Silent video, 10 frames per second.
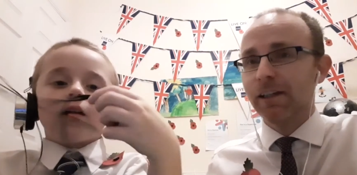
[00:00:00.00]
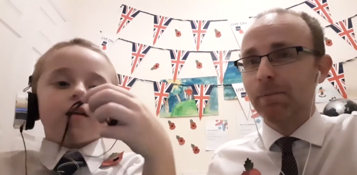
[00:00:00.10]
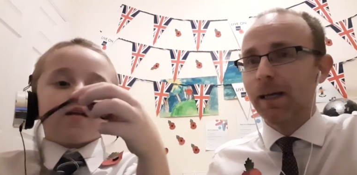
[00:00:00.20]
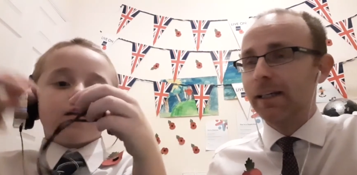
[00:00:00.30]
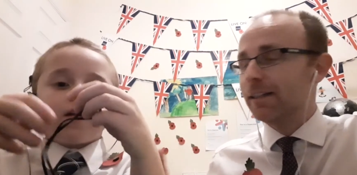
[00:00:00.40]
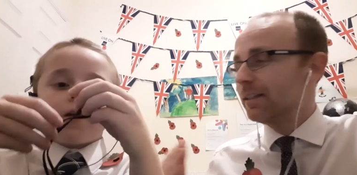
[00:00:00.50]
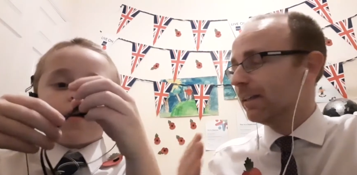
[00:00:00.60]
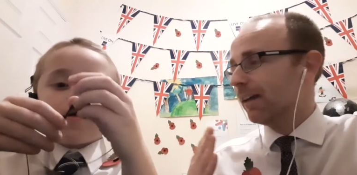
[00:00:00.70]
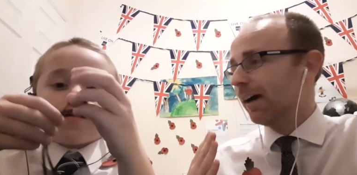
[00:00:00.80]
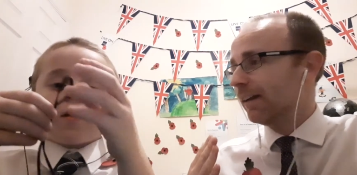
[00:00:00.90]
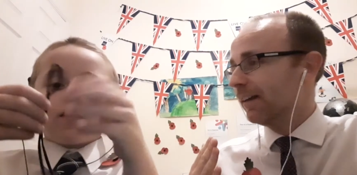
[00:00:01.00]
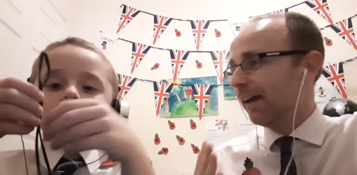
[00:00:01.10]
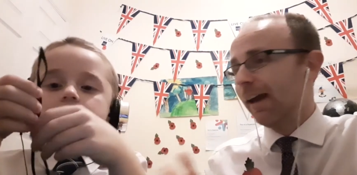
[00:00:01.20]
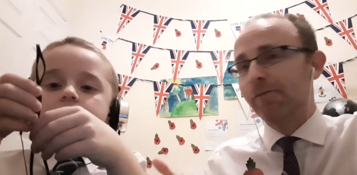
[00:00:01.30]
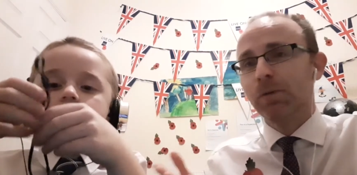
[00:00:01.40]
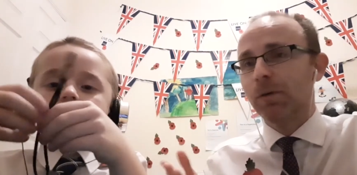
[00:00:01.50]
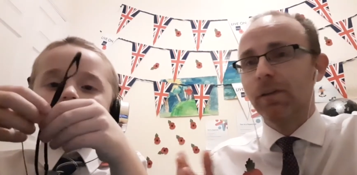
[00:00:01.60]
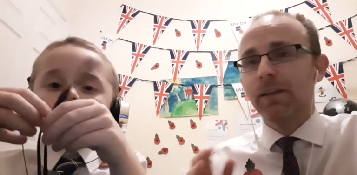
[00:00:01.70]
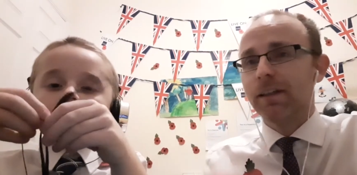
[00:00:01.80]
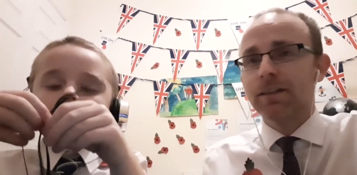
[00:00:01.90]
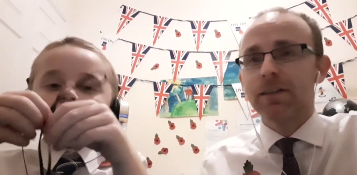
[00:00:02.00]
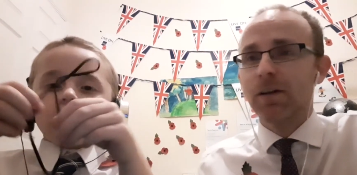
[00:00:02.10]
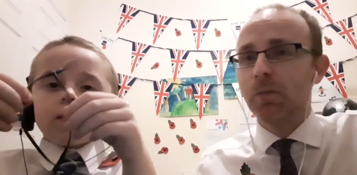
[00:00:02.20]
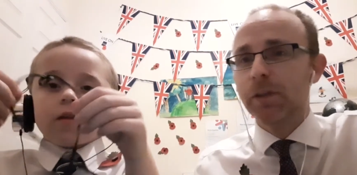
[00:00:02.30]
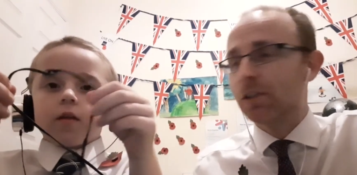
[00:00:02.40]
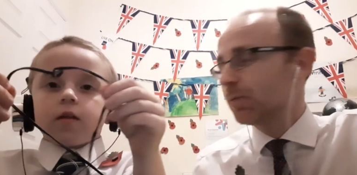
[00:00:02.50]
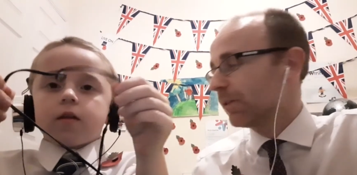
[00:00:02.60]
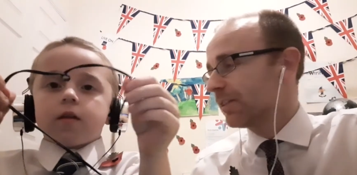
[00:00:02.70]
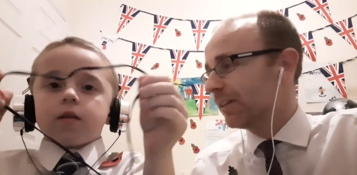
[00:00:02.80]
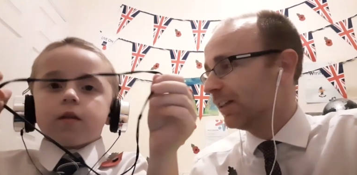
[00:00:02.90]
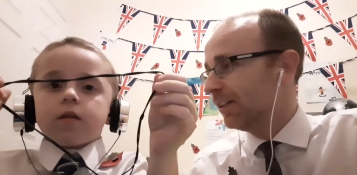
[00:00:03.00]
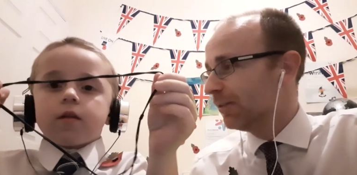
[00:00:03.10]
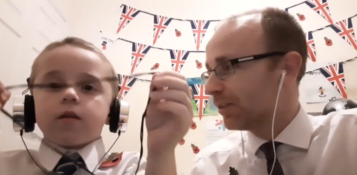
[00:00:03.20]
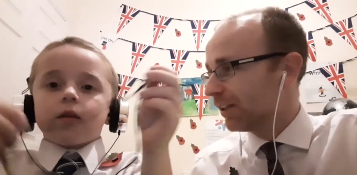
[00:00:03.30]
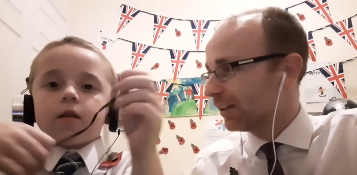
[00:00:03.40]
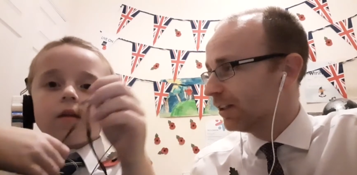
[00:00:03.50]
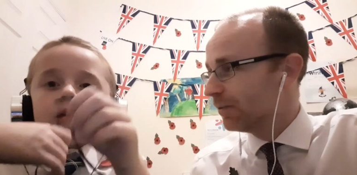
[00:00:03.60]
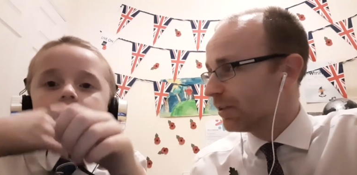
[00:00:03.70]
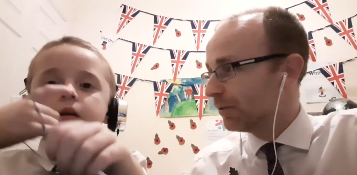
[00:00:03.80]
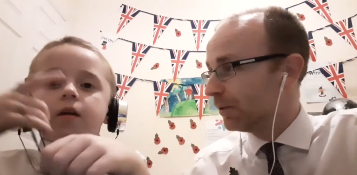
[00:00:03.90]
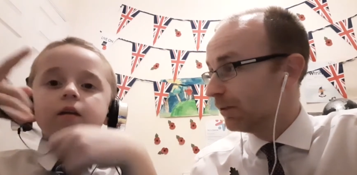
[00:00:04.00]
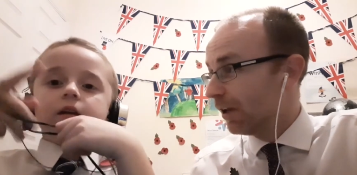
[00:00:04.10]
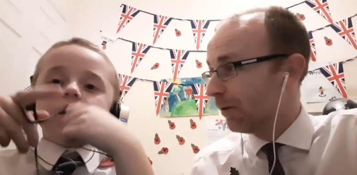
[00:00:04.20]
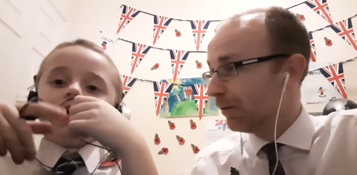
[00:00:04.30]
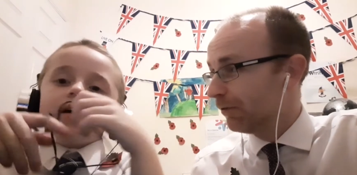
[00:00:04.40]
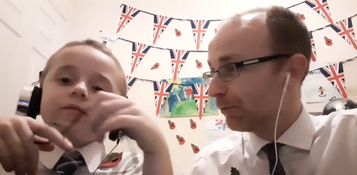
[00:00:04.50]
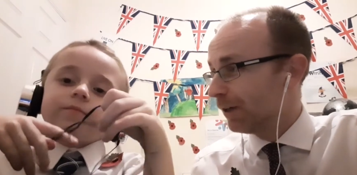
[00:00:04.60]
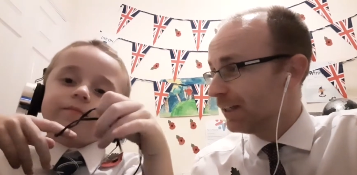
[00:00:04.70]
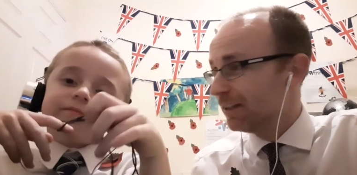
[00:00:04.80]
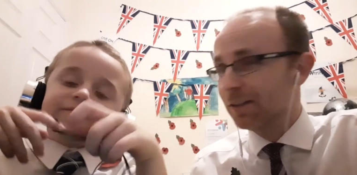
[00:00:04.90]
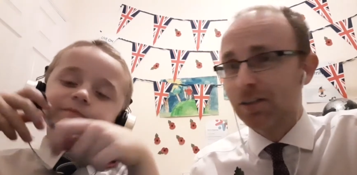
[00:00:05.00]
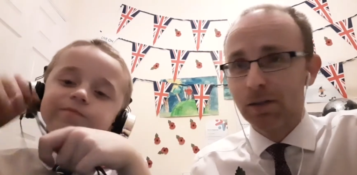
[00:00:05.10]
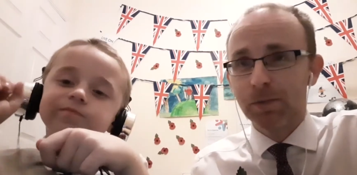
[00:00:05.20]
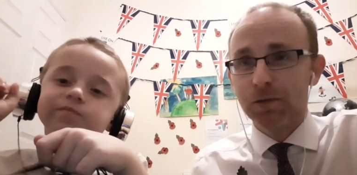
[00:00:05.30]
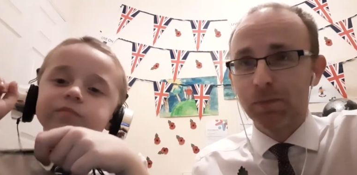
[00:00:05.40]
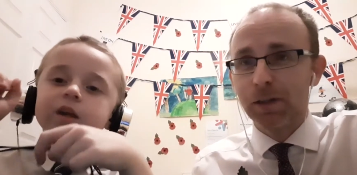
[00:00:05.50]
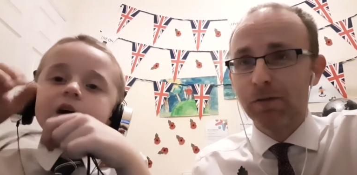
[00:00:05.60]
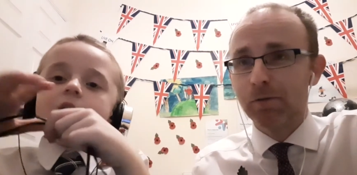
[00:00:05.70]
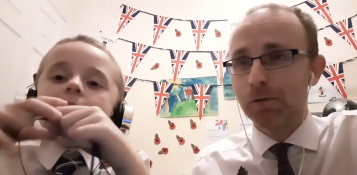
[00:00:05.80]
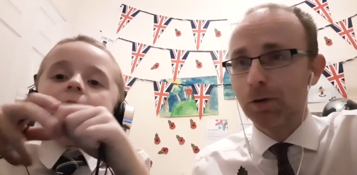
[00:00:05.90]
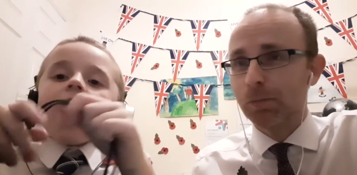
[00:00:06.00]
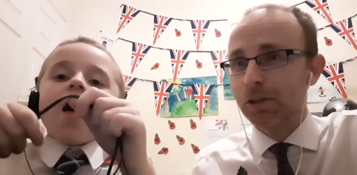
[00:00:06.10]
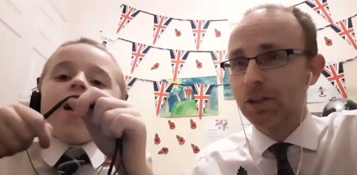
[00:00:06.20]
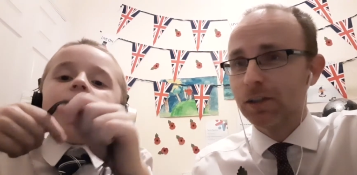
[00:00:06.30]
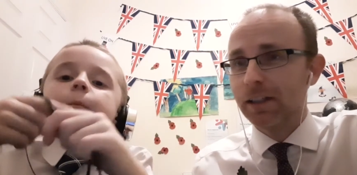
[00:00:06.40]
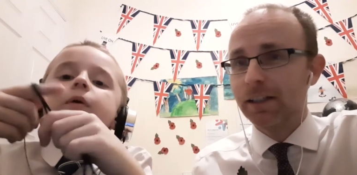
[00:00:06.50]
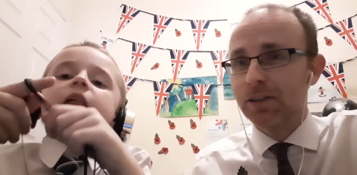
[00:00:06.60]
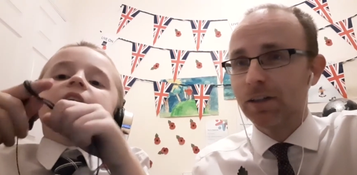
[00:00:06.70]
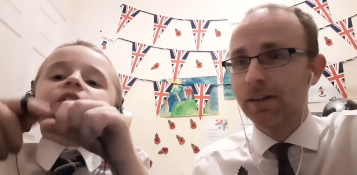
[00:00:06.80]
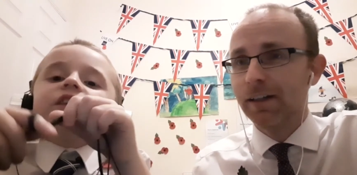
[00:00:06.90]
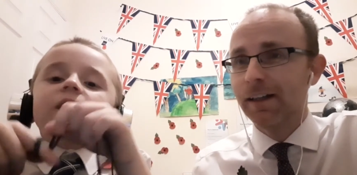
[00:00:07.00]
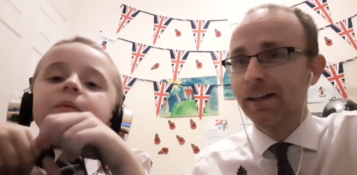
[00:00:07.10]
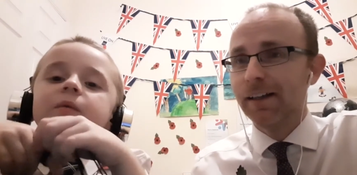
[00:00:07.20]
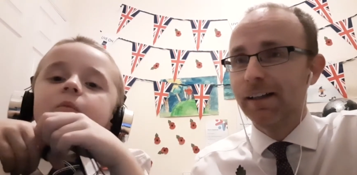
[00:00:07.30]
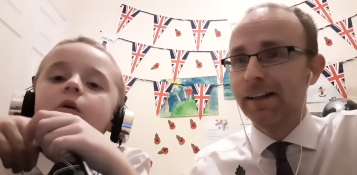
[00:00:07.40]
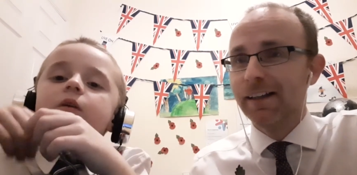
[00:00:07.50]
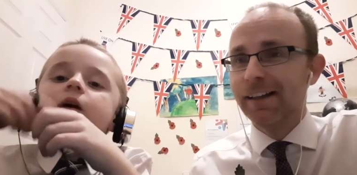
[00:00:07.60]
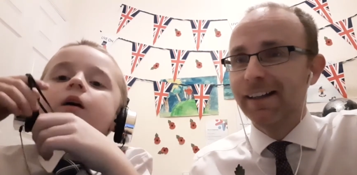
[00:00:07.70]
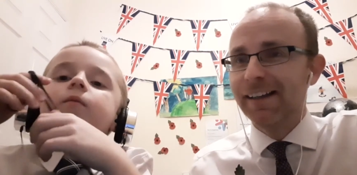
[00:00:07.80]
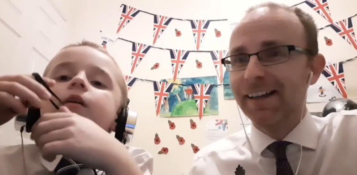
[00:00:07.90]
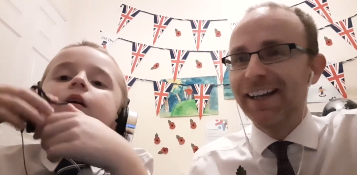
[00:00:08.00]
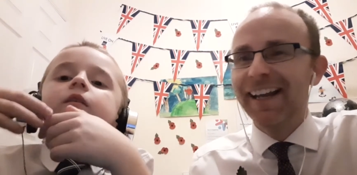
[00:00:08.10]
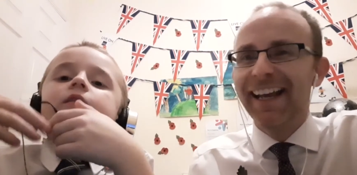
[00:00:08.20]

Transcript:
Speaker 1: amazing, and everyone thinks so. We just want to say a huge thank you to you, Noah, for raising so much money for Royal British Legion. Please give me more now, because